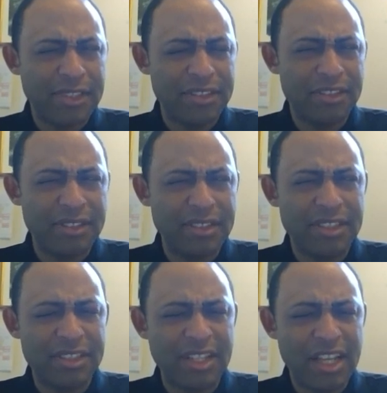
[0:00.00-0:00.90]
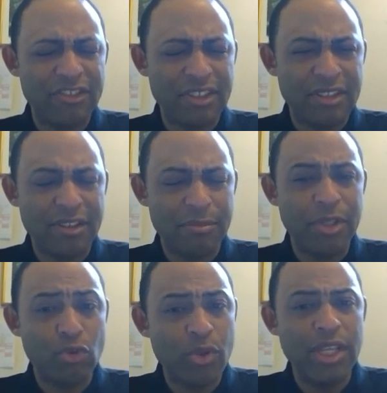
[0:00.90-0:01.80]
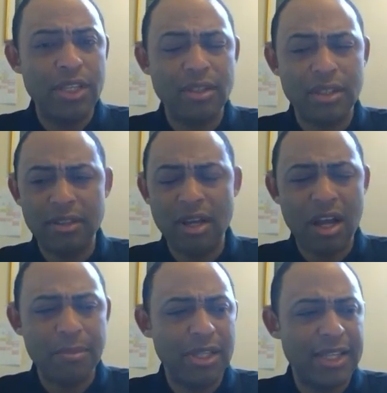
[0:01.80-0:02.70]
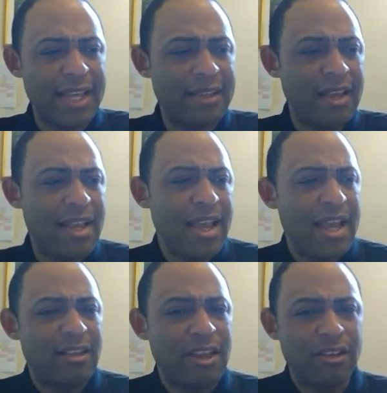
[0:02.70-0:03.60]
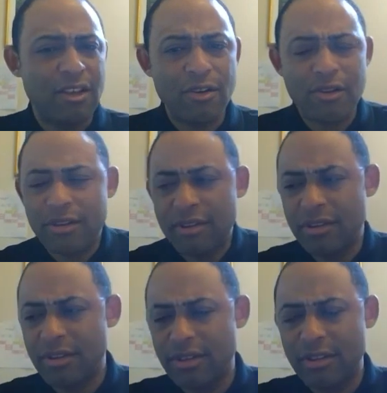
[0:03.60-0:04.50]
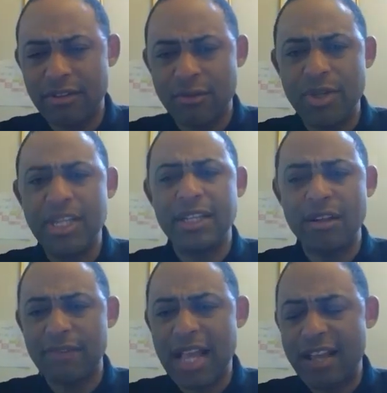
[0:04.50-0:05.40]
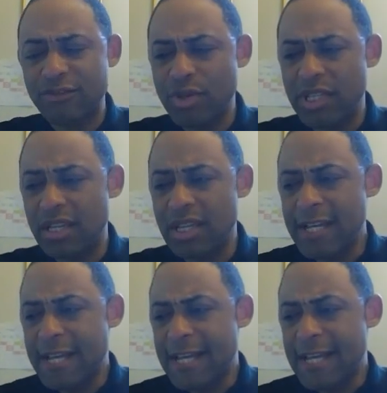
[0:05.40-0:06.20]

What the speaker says: this connection between the homily and or the reading of last week.